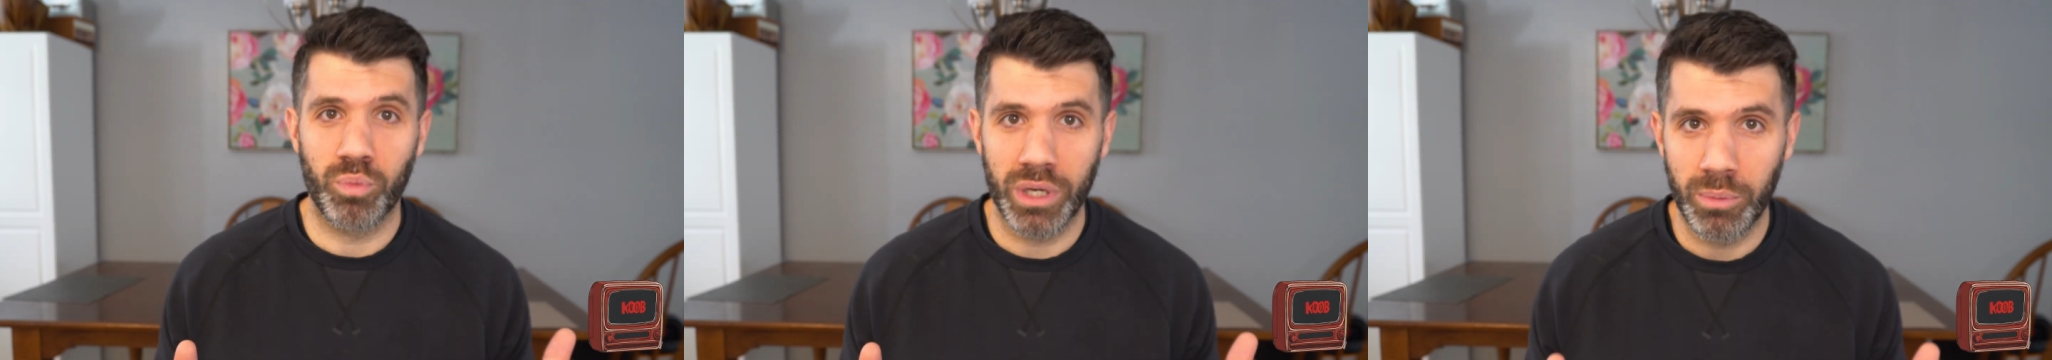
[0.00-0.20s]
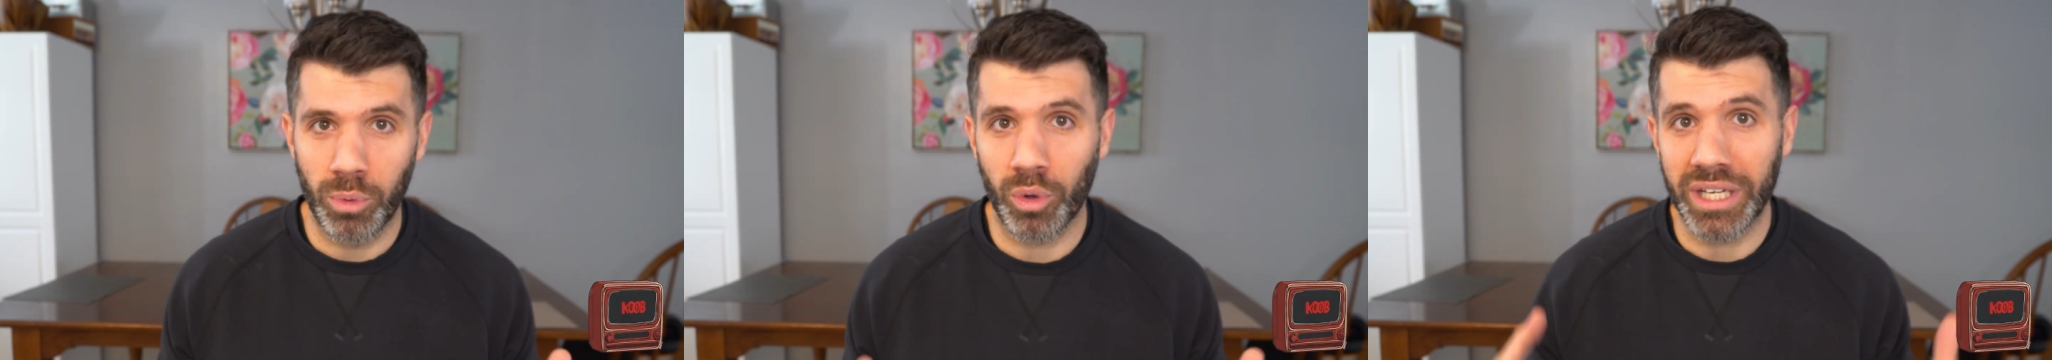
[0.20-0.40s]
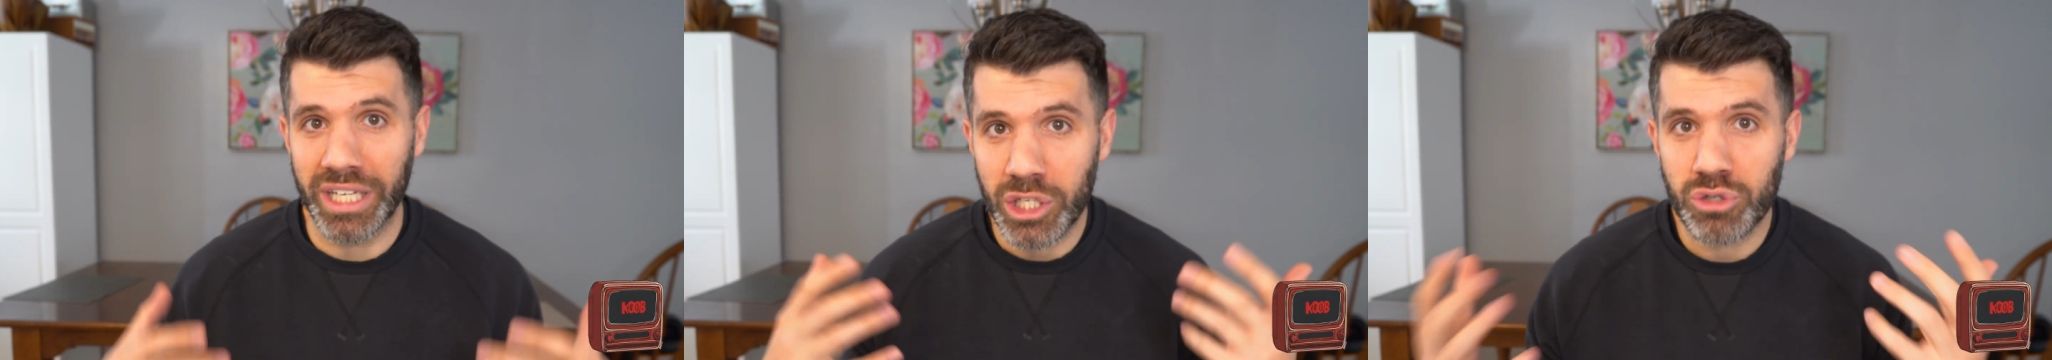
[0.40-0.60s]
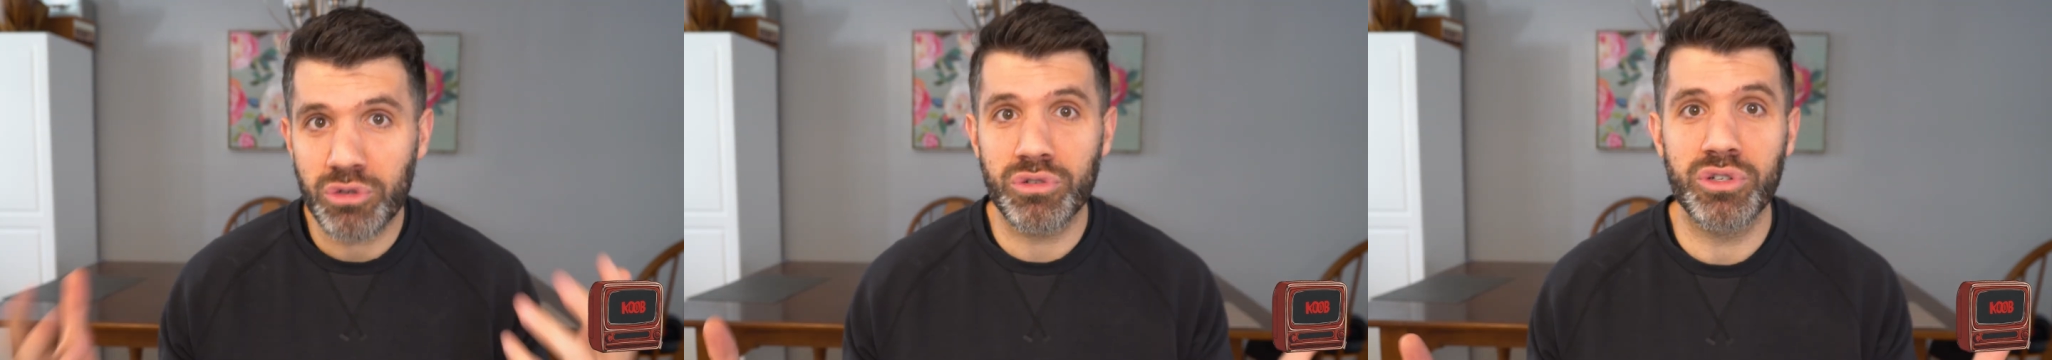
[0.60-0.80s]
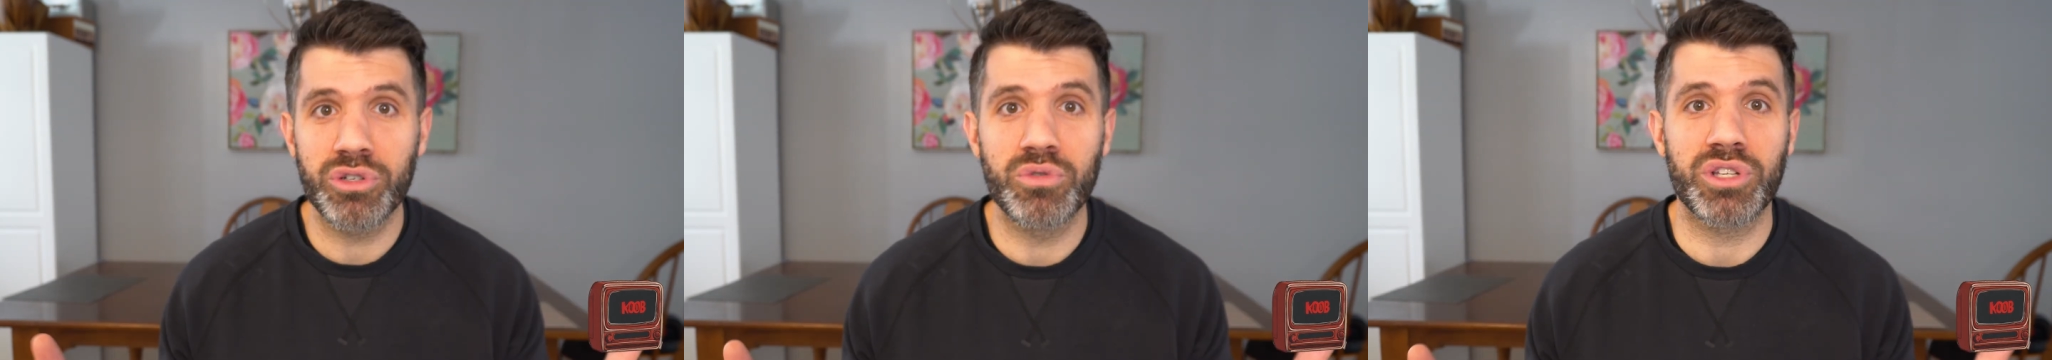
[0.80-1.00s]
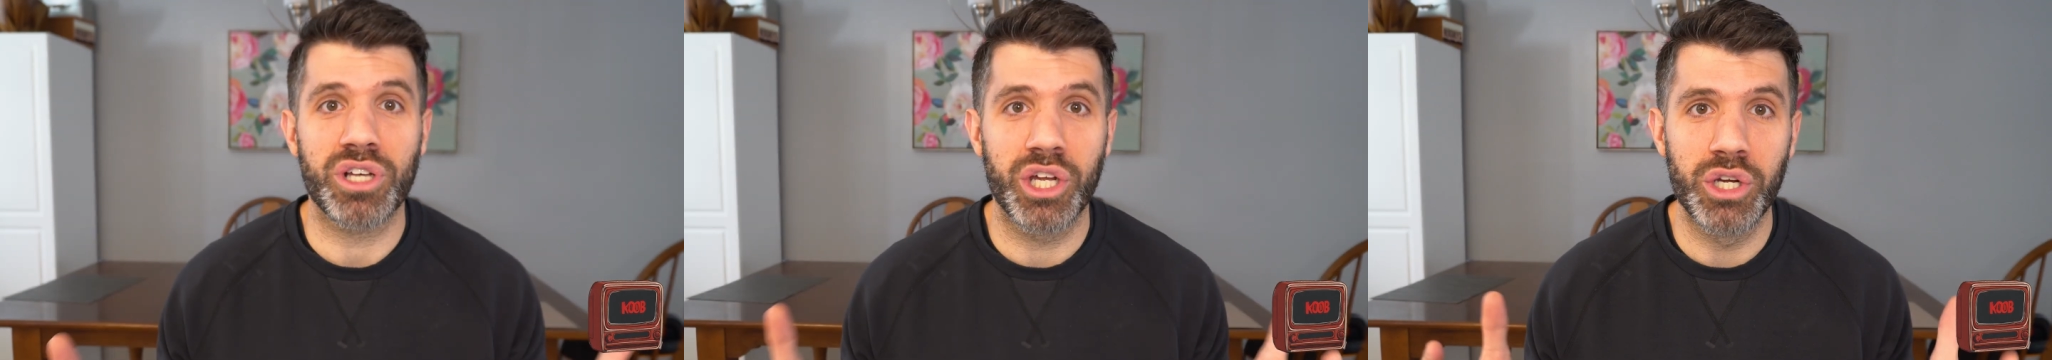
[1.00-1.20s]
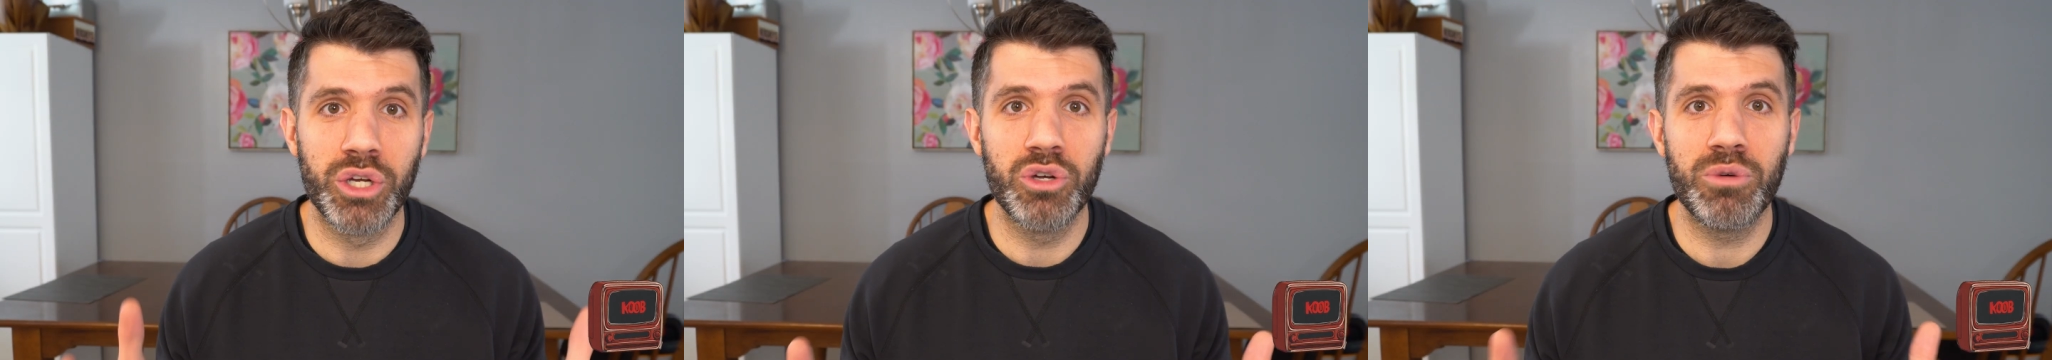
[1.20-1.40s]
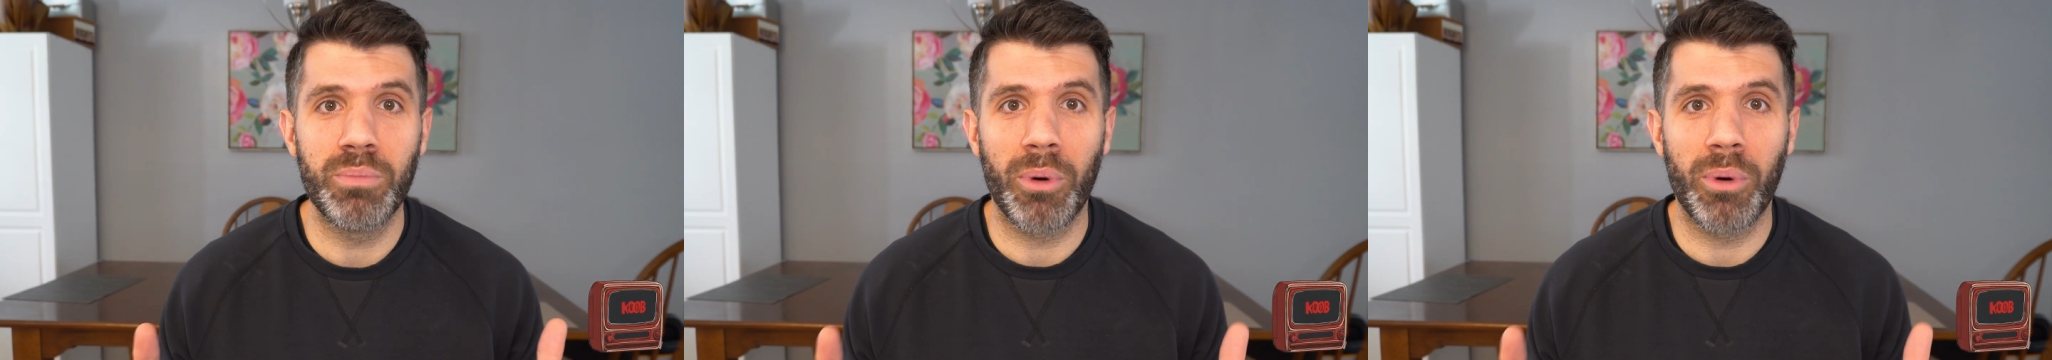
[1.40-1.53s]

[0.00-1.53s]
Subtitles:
we will introduce a new